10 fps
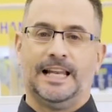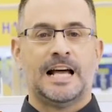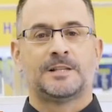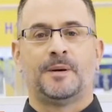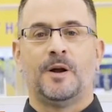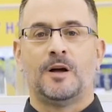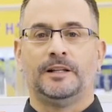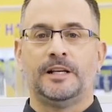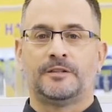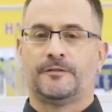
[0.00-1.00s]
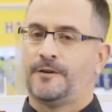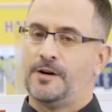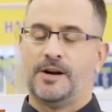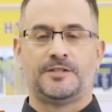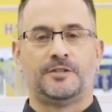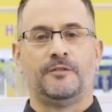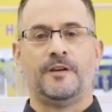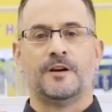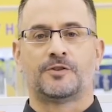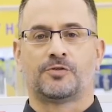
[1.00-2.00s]
And last but not least, for your
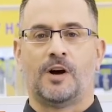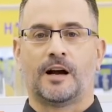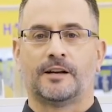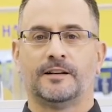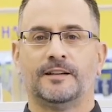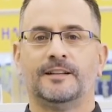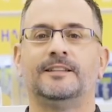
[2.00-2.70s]
SUV or truck,